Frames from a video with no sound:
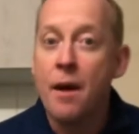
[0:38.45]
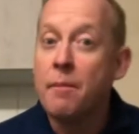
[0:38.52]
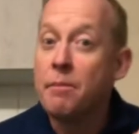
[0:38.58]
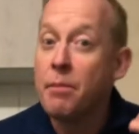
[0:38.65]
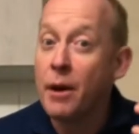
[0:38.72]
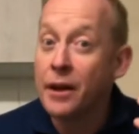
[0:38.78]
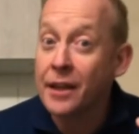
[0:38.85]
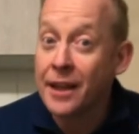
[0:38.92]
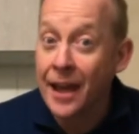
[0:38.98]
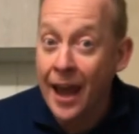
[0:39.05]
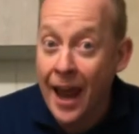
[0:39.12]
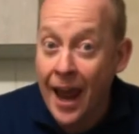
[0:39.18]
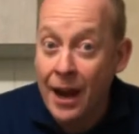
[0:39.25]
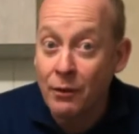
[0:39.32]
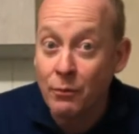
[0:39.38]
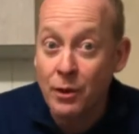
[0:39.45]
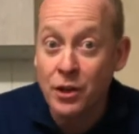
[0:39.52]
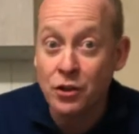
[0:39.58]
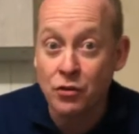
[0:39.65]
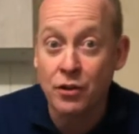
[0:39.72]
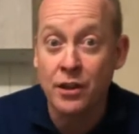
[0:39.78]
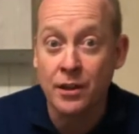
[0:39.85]
But can we
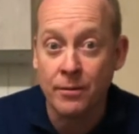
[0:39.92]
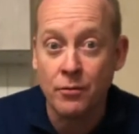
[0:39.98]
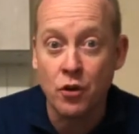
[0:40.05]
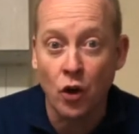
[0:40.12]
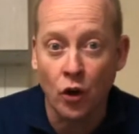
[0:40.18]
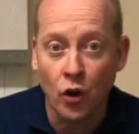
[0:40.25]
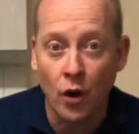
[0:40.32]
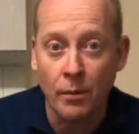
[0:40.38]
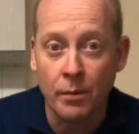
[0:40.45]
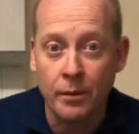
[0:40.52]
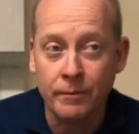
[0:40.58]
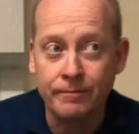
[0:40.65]
treat them non-op?